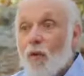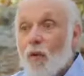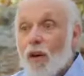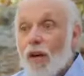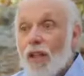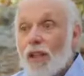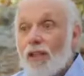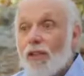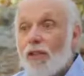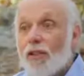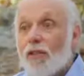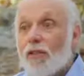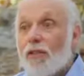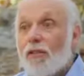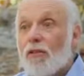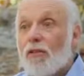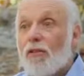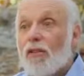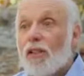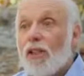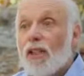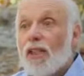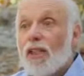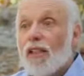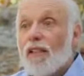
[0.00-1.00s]
they want
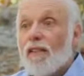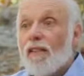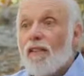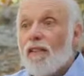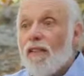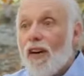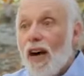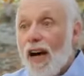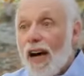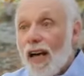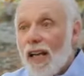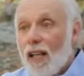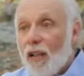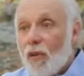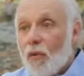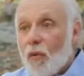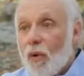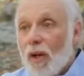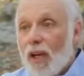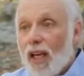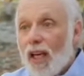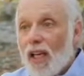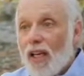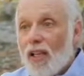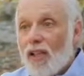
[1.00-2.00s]
to
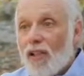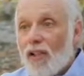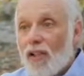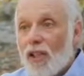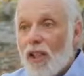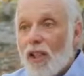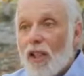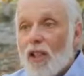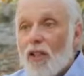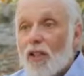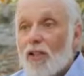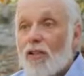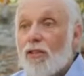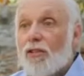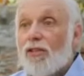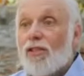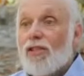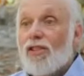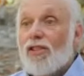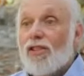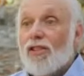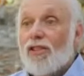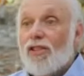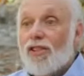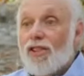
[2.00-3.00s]
find ways
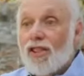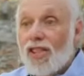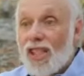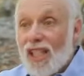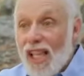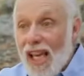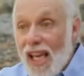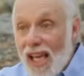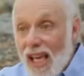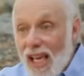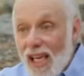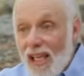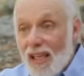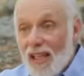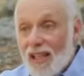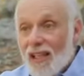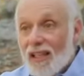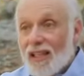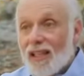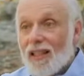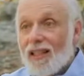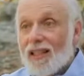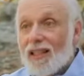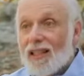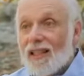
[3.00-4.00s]
to
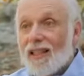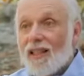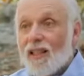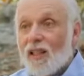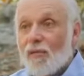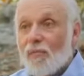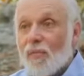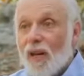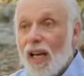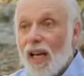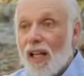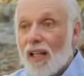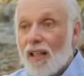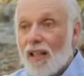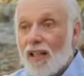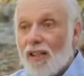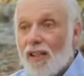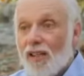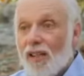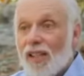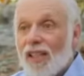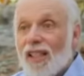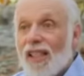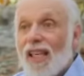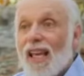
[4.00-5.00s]
sustain this
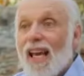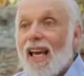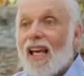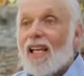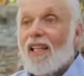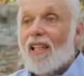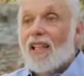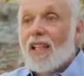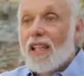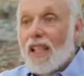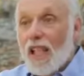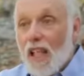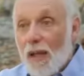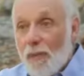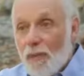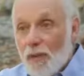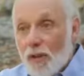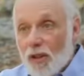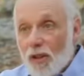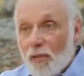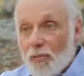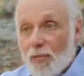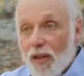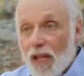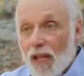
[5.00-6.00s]
balance and to
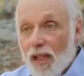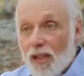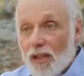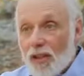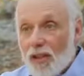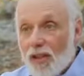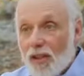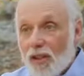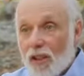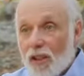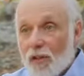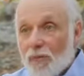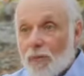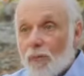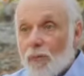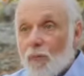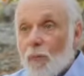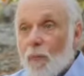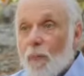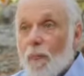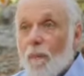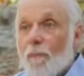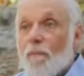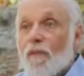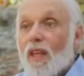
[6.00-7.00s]
keep this balance.
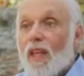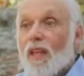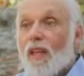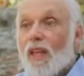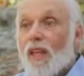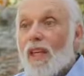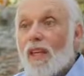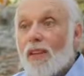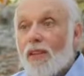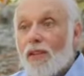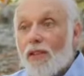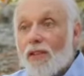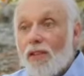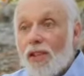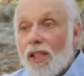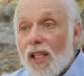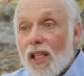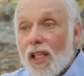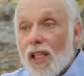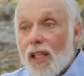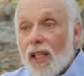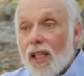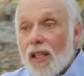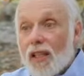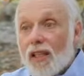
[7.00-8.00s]
And they
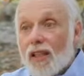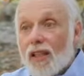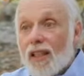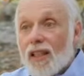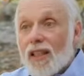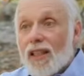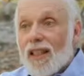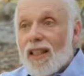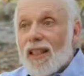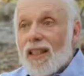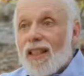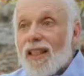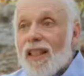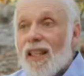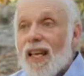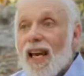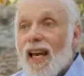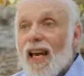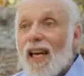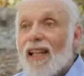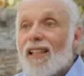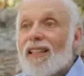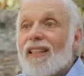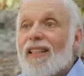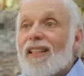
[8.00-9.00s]
understand
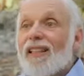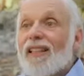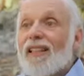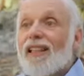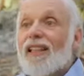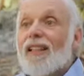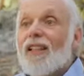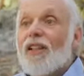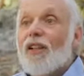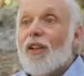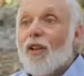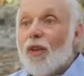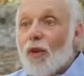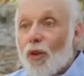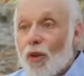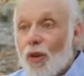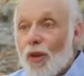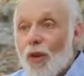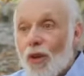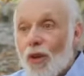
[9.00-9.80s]
that the